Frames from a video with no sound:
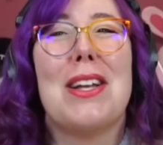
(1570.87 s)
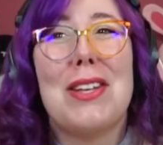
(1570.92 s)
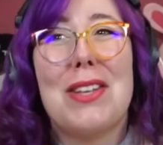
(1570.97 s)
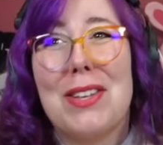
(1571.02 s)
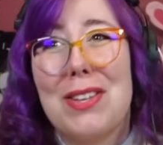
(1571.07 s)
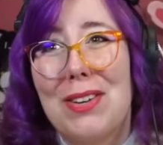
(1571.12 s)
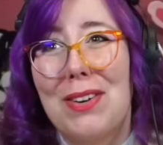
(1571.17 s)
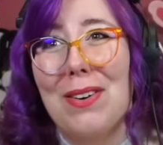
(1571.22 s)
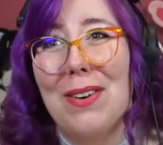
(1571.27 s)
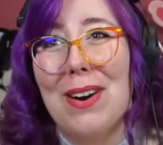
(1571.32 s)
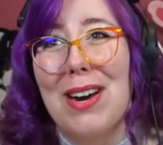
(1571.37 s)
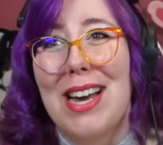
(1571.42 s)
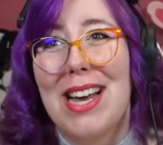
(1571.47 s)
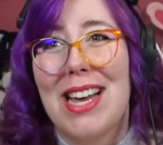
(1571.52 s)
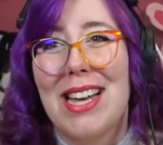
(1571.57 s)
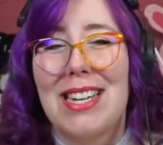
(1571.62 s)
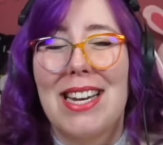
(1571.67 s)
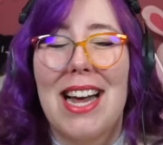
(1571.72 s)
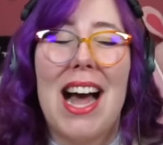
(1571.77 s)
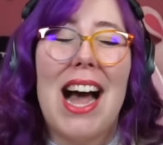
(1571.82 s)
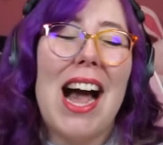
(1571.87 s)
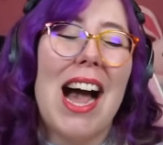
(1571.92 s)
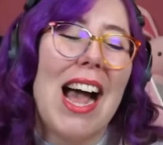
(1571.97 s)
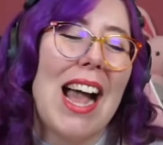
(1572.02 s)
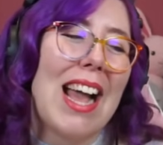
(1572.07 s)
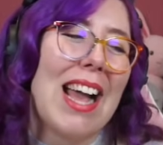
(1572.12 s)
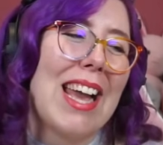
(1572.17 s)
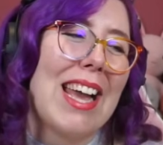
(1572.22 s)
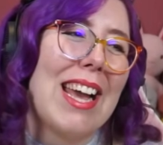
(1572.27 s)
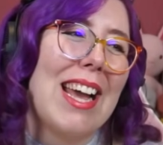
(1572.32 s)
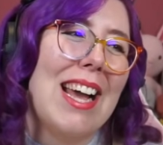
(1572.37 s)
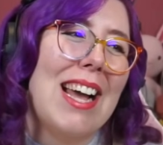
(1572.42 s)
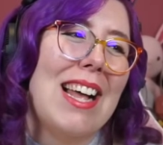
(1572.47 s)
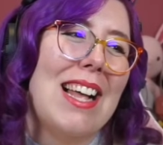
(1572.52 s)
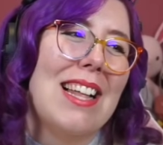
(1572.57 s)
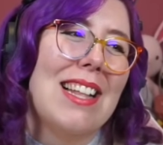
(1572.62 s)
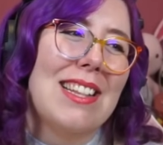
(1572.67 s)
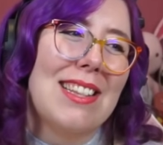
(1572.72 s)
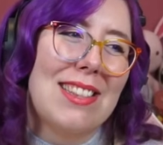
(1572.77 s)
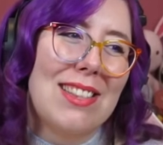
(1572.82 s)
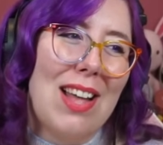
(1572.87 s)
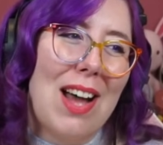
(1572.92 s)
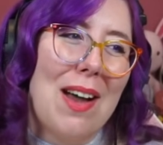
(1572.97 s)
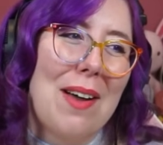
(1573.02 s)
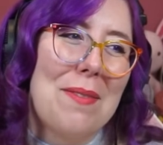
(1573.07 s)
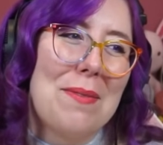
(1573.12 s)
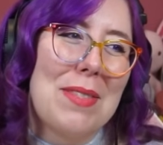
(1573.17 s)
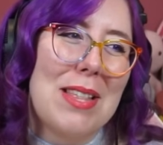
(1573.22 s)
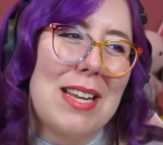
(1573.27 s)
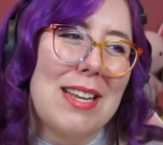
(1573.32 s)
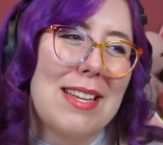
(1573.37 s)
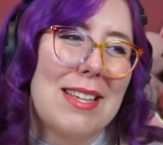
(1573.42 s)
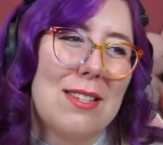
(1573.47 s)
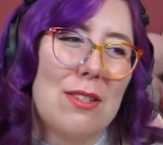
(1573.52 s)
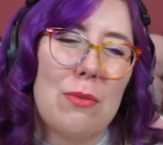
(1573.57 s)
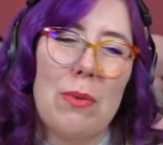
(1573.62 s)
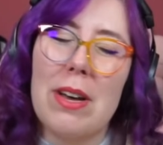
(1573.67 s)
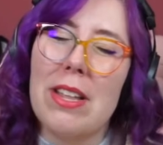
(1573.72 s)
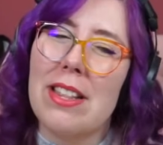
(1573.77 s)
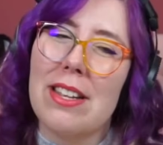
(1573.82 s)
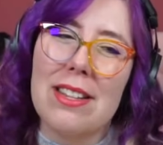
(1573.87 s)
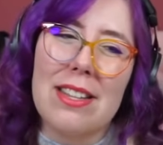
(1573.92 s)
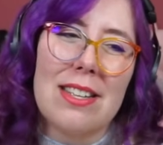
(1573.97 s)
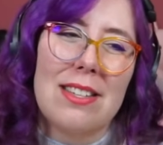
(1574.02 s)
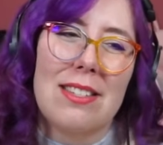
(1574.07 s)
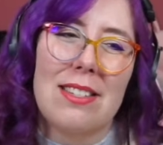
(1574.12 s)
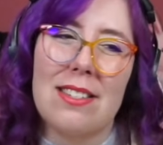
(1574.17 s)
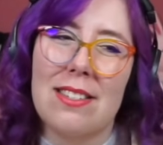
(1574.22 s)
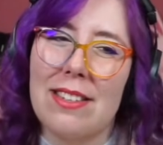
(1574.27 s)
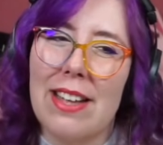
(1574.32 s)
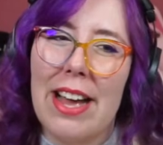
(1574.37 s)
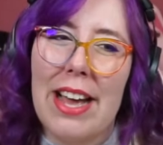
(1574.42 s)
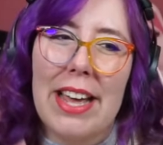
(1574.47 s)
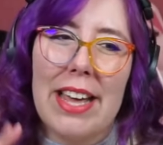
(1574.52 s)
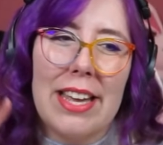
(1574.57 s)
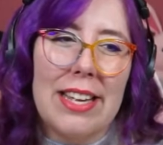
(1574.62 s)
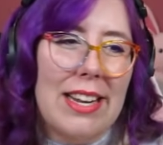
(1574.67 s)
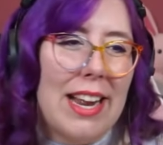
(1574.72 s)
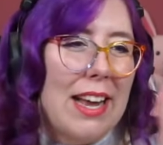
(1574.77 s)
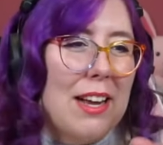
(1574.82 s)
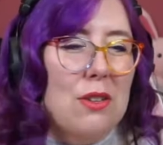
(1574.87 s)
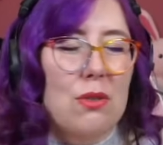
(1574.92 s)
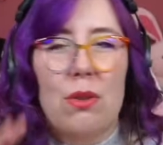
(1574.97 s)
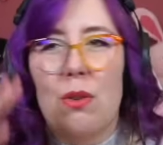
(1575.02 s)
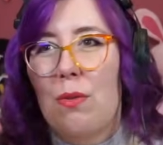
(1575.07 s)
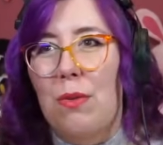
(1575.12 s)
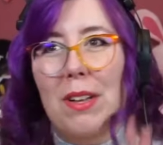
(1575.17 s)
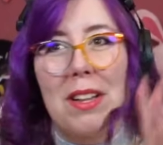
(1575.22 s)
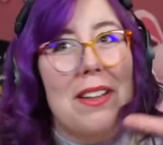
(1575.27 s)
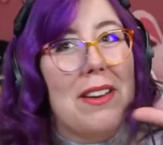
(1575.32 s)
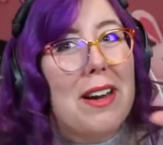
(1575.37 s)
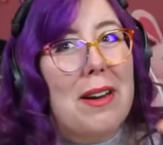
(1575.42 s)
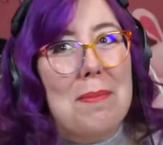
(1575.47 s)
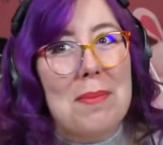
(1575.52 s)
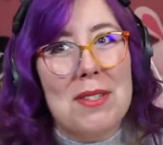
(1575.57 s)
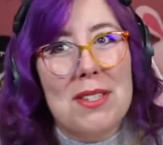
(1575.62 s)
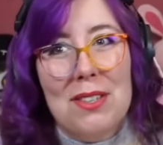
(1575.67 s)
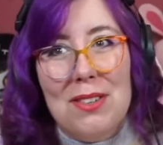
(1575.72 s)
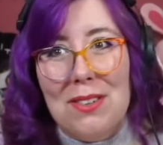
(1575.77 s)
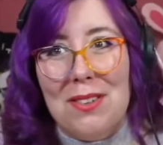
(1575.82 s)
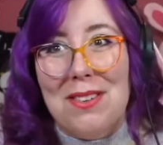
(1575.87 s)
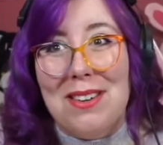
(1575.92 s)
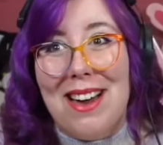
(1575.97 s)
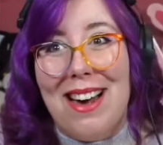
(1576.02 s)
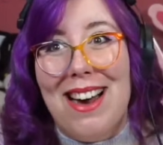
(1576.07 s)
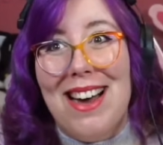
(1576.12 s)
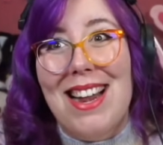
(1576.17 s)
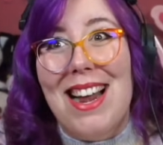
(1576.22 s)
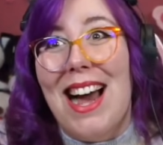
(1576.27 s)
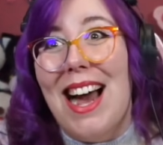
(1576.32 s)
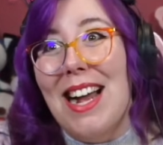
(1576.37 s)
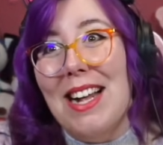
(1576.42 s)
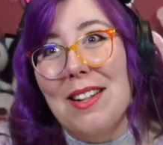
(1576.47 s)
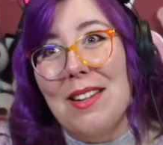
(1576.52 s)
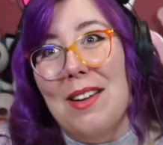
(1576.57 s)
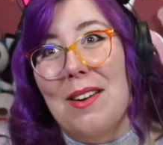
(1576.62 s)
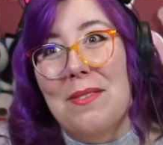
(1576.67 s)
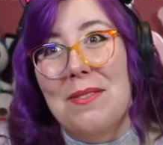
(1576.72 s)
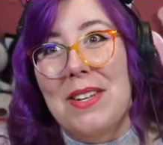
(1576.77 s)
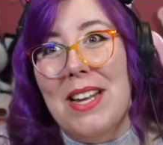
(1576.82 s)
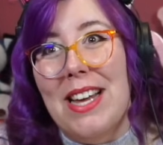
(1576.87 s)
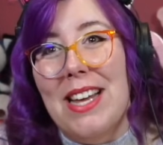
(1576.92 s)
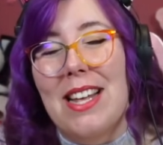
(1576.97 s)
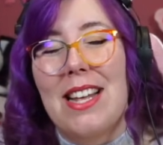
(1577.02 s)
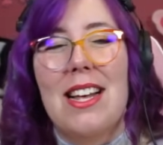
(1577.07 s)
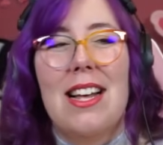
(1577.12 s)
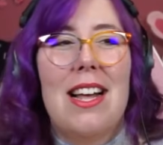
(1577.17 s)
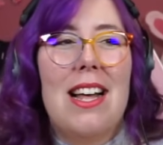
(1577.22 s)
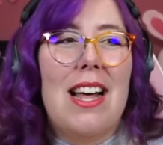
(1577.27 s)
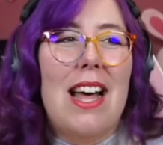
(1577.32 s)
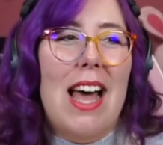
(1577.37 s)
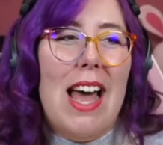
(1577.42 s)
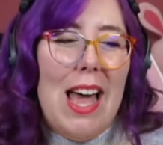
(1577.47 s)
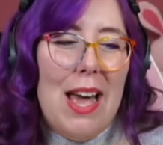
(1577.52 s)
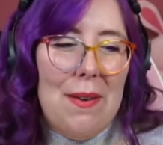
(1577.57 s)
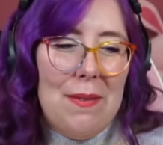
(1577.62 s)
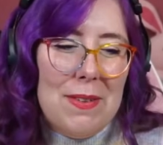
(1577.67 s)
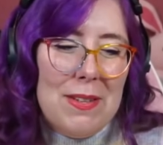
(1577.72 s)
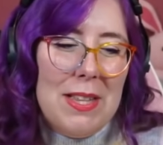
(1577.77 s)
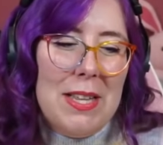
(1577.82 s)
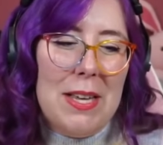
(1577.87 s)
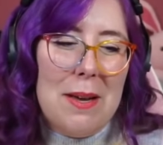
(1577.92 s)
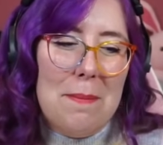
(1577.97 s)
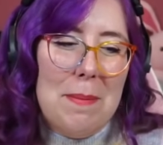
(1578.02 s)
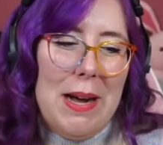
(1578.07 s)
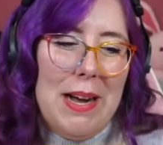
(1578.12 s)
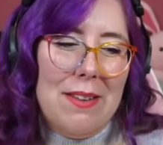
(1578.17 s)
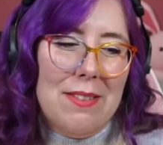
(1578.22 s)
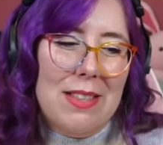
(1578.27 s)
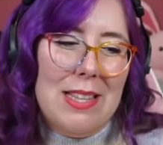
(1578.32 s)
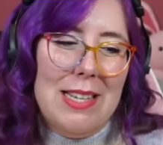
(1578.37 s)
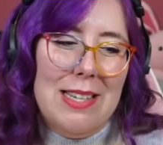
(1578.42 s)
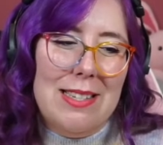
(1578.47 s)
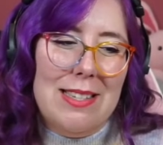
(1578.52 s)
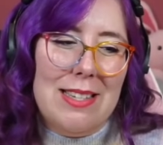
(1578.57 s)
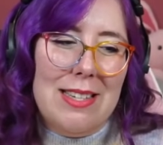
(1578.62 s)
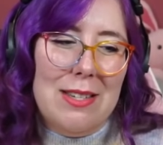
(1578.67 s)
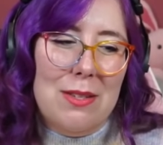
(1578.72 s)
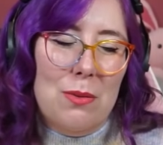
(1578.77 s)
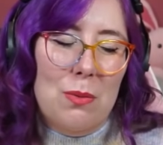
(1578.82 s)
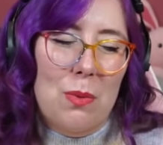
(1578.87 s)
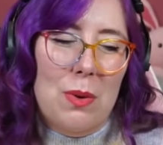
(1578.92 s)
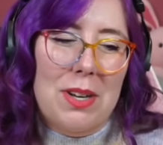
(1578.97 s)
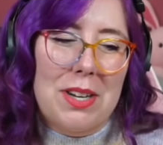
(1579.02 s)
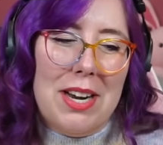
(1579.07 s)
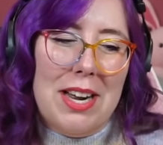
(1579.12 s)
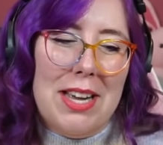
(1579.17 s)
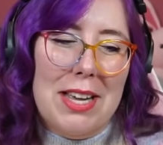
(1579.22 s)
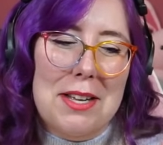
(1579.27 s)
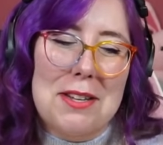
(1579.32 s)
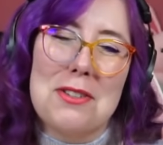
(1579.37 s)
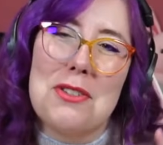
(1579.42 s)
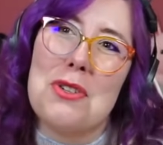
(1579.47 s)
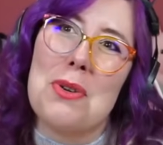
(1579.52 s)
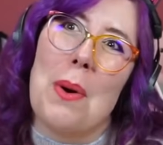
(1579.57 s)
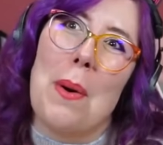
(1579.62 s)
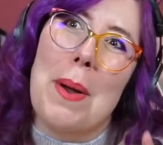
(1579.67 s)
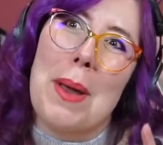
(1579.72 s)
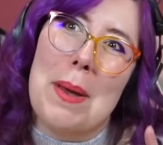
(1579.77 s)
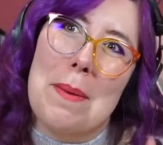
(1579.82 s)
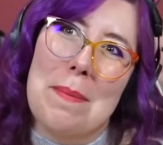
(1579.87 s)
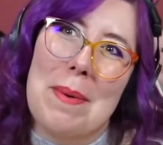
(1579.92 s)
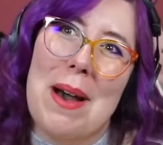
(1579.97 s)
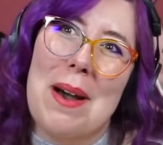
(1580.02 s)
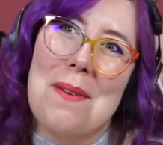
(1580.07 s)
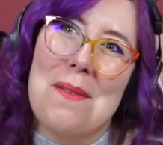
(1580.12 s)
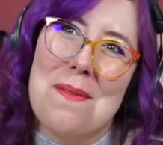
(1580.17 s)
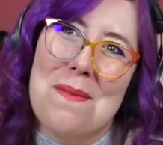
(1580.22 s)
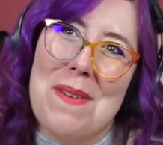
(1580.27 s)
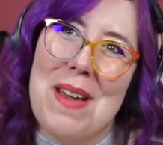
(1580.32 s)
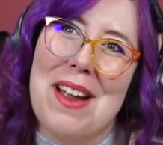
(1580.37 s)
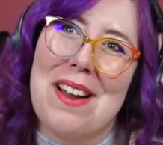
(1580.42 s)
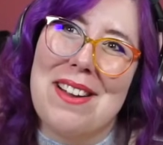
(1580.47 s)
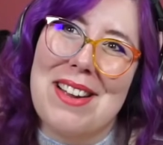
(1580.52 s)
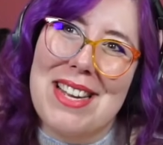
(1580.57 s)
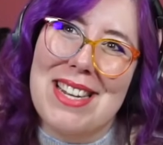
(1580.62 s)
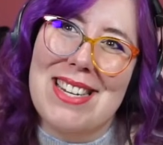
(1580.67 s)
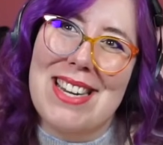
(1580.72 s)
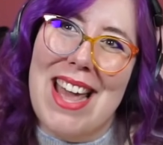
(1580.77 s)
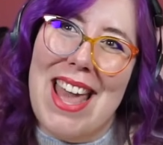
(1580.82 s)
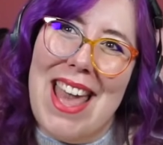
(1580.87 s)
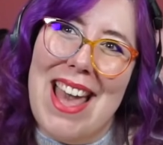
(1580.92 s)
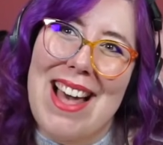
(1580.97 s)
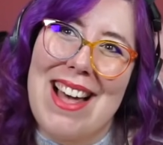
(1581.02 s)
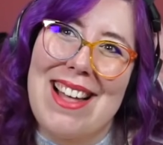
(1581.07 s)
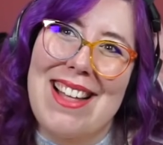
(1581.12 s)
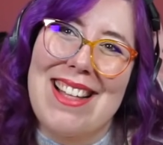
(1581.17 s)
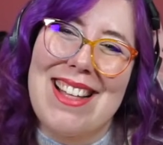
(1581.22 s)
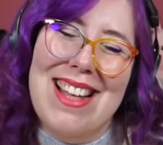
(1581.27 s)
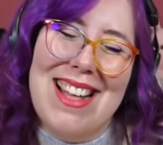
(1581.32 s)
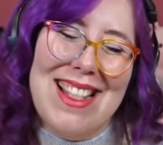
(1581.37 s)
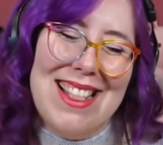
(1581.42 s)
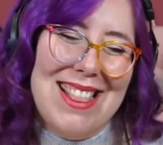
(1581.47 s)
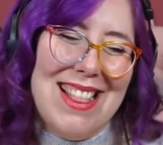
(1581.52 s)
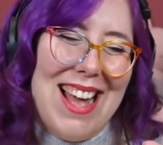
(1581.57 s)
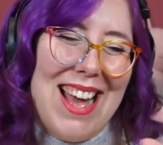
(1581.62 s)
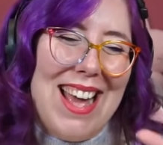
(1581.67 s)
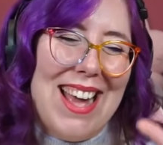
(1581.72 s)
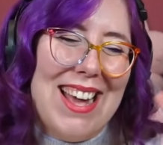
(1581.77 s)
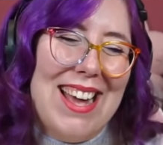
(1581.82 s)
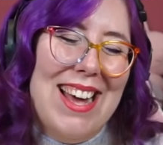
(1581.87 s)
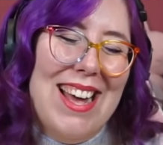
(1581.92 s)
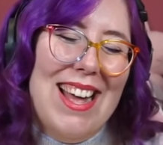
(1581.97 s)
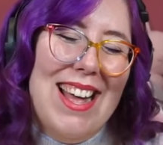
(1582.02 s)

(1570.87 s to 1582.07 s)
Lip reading: good. I love this. Whether this is like an actual filler episode or not, I loved it. Everything about this is what I enjoy about Fairy Tail. Like,